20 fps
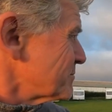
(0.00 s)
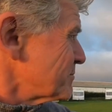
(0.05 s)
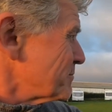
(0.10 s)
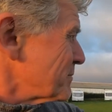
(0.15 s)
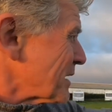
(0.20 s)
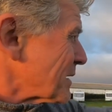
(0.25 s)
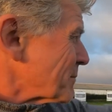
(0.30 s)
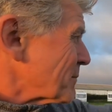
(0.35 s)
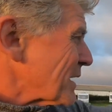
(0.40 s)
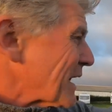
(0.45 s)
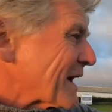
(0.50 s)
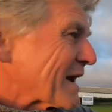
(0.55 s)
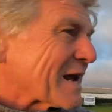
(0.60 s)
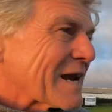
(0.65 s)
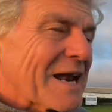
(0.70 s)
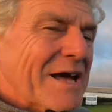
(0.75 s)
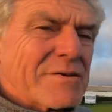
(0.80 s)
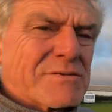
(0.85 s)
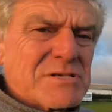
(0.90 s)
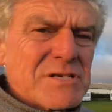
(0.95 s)
Big black
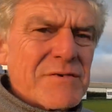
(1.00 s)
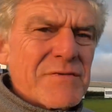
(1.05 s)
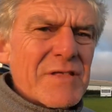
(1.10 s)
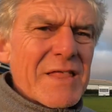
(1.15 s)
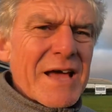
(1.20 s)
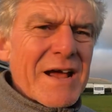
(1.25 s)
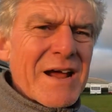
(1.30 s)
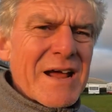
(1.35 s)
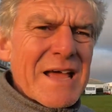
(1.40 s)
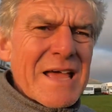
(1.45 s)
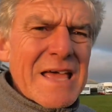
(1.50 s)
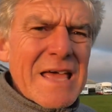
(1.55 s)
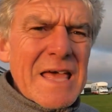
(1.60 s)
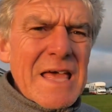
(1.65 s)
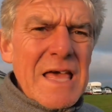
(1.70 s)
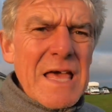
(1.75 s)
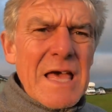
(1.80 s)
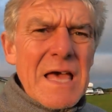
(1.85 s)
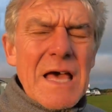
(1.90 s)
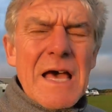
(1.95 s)
clouds over there.
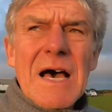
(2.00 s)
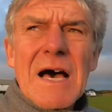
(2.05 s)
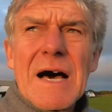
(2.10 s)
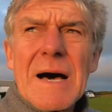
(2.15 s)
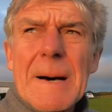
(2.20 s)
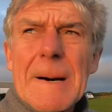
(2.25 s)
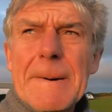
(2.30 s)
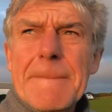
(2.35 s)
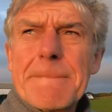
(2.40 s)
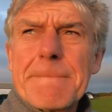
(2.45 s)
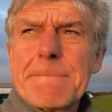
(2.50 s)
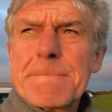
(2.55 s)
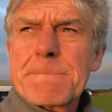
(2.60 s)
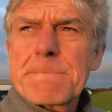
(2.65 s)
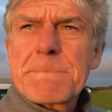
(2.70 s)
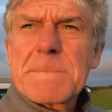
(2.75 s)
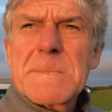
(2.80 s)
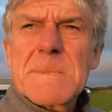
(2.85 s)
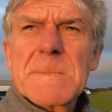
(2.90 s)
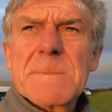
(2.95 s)

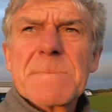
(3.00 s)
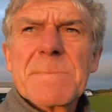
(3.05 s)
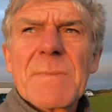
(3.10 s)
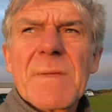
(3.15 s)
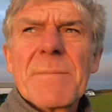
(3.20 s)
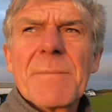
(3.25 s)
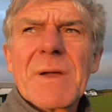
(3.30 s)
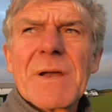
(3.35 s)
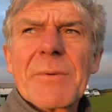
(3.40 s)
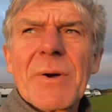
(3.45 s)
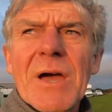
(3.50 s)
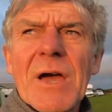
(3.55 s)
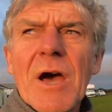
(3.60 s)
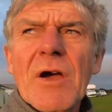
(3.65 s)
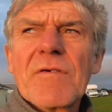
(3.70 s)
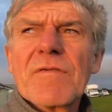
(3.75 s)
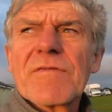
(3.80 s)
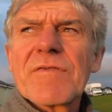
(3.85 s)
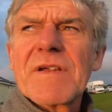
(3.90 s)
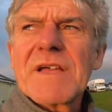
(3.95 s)
But anyway,
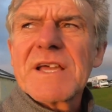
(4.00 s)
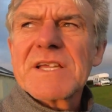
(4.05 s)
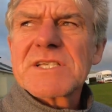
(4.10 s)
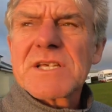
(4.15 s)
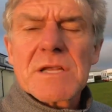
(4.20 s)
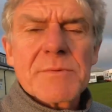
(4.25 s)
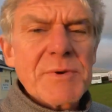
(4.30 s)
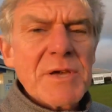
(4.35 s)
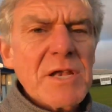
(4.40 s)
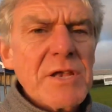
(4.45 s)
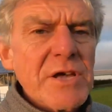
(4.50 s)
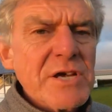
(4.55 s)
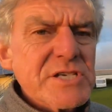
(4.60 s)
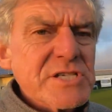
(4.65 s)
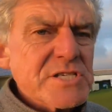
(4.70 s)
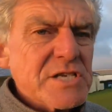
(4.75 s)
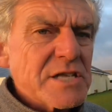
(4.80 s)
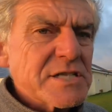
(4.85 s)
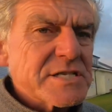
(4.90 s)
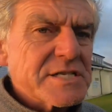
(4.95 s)
hopefully it's going to be a nice
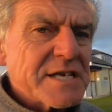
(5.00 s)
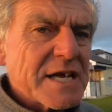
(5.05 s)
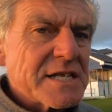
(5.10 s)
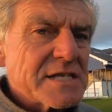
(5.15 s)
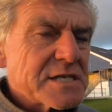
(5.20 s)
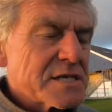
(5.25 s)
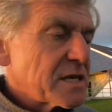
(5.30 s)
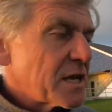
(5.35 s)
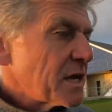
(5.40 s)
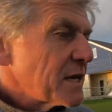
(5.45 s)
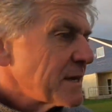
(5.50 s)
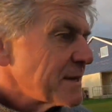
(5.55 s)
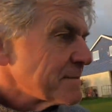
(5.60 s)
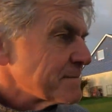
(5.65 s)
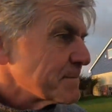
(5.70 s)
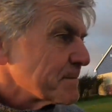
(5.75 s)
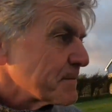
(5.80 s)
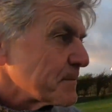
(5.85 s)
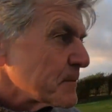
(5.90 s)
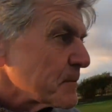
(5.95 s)
sunset tonight.
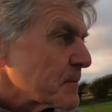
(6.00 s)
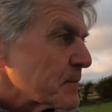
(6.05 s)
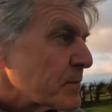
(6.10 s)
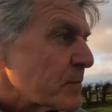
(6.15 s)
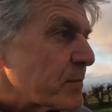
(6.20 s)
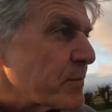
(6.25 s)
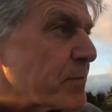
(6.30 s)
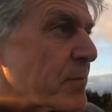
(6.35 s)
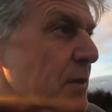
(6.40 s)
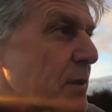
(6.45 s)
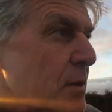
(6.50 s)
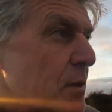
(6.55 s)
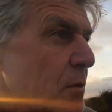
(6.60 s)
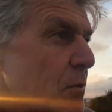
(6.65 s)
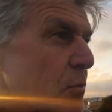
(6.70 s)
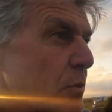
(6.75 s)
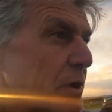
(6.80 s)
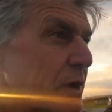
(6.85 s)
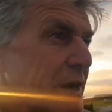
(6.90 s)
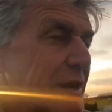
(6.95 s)

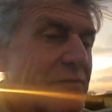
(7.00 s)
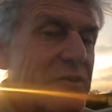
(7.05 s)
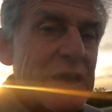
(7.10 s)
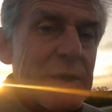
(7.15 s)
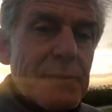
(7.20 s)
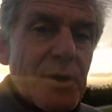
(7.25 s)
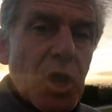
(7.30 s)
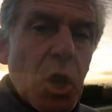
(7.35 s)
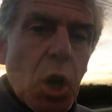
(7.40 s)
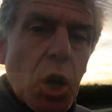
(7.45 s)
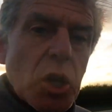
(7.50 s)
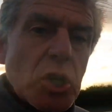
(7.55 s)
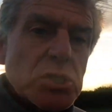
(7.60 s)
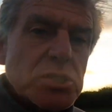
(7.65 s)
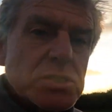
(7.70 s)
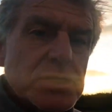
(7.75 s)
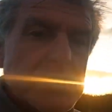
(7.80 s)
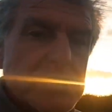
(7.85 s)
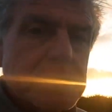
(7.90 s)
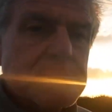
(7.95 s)
We're going to have a game of
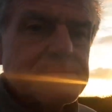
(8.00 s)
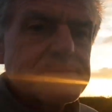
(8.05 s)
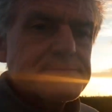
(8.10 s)
cards.